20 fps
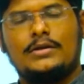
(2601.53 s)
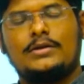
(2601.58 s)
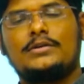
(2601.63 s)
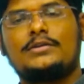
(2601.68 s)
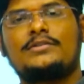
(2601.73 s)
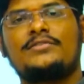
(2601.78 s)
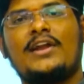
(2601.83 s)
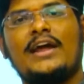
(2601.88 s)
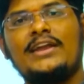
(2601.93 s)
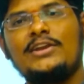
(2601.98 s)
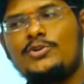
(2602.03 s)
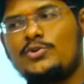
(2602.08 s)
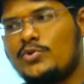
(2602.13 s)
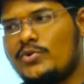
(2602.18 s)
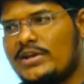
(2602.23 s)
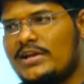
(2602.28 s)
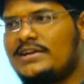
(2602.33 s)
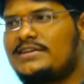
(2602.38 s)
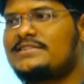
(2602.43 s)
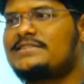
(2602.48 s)
Try to
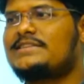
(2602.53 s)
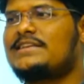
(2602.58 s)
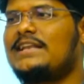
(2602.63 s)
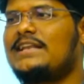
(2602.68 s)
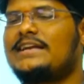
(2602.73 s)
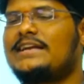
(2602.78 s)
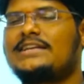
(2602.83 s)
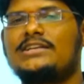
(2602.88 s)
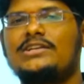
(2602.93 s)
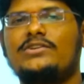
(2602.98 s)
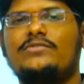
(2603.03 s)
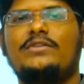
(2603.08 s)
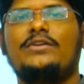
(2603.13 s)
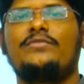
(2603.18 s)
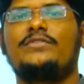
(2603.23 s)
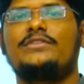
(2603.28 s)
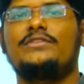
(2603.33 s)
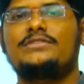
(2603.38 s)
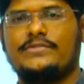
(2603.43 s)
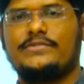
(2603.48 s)
eat selectively
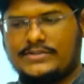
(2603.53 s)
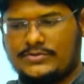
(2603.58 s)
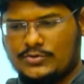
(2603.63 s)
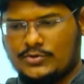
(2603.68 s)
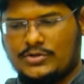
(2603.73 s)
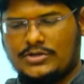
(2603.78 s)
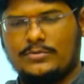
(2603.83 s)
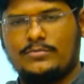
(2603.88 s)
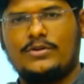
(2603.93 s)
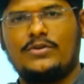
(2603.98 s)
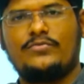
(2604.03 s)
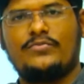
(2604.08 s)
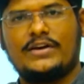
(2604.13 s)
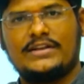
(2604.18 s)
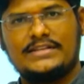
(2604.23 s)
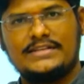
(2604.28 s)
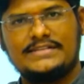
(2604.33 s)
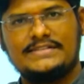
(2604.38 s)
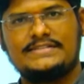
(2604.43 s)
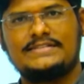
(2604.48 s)
whichever suitable for
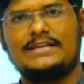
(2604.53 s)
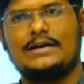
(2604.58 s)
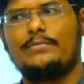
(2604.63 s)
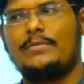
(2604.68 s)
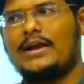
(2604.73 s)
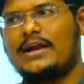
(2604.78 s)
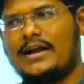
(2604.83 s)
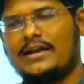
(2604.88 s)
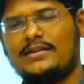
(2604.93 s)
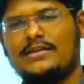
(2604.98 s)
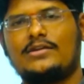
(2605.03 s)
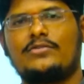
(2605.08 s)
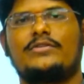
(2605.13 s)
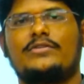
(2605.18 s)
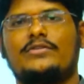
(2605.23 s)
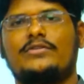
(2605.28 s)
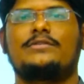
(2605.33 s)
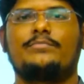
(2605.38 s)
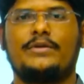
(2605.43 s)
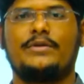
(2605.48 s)
this stomach and the
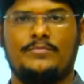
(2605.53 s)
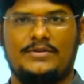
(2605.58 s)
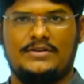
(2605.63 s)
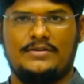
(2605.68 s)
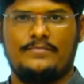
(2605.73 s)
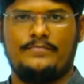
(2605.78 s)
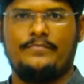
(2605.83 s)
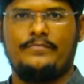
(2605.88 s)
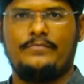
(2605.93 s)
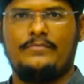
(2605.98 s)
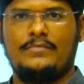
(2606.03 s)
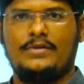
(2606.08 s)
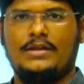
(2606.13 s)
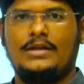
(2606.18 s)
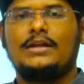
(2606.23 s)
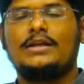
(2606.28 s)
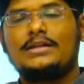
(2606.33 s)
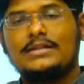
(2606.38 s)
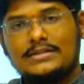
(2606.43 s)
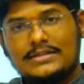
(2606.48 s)
question paper.
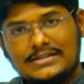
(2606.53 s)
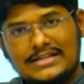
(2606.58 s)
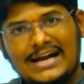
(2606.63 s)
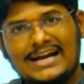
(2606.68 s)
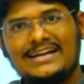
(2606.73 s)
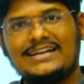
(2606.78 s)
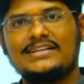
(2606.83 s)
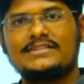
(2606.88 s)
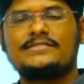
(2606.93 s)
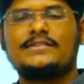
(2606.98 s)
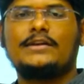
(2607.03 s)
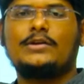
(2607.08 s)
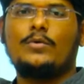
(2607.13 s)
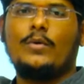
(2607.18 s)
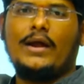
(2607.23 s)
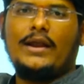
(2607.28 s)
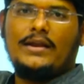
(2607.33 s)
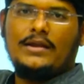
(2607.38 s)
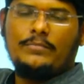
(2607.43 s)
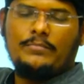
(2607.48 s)
That is
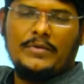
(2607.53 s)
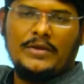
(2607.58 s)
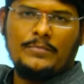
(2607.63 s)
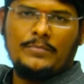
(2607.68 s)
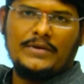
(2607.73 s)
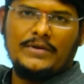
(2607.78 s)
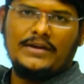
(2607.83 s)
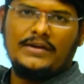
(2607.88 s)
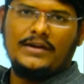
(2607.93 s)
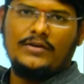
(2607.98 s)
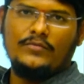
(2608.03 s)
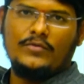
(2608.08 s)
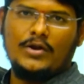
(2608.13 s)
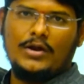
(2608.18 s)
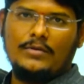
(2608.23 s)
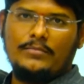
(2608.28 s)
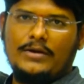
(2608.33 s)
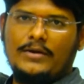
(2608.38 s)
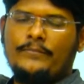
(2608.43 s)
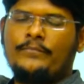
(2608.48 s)
required in people and
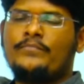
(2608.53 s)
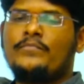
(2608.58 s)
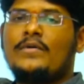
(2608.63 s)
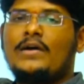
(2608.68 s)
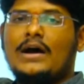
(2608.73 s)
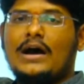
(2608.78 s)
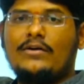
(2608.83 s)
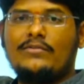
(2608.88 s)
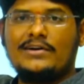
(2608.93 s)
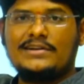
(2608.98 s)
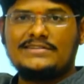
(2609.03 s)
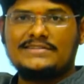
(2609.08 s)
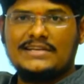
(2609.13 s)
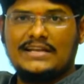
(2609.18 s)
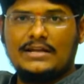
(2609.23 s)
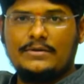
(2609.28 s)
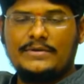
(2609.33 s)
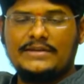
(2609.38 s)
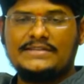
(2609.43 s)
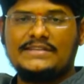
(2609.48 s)
environment. Our
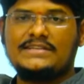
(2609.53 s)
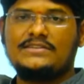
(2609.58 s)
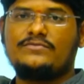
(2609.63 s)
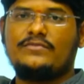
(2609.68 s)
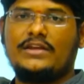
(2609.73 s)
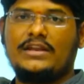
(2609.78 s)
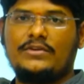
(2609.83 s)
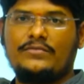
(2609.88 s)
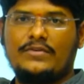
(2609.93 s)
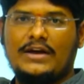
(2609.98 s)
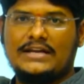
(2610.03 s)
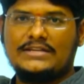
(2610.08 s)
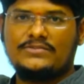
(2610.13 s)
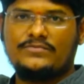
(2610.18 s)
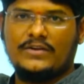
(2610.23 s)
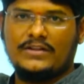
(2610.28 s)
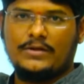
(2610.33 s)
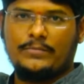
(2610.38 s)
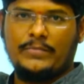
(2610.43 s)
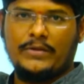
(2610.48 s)
syllabus is very vast for
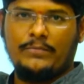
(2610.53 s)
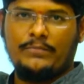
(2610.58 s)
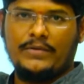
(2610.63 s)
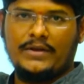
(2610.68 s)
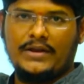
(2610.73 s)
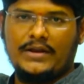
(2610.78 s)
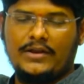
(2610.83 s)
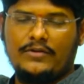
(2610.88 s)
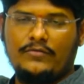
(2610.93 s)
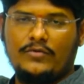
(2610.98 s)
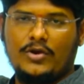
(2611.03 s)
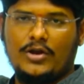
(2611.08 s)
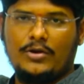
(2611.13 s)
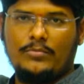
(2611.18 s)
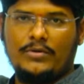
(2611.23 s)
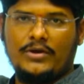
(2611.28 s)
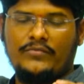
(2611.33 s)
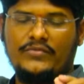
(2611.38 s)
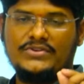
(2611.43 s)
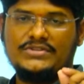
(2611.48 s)
the people and
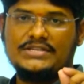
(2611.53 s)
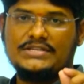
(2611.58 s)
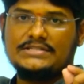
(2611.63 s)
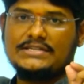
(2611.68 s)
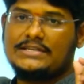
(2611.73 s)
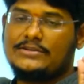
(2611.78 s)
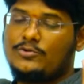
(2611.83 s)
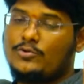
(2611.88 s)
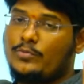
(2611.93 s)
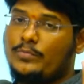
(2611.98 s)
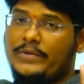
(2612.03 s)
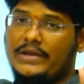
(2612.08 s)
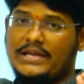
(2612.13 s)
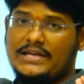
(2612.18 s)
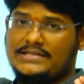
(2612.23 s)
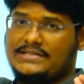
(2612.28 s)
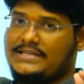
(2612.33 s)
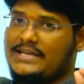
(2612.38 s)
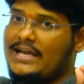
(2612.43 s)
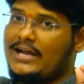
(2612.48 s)
environment, which is the
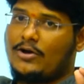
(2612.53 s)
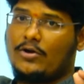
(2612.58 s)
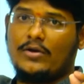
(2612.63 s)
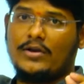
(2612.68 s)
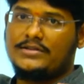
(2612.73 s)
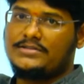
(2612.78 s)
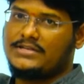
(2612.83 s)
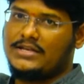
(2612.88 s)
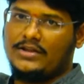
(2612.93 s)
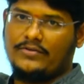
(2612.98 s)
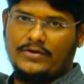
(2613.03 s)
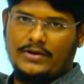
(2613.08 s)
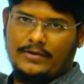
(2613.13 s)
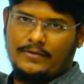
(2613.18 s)
UPSC ecology level.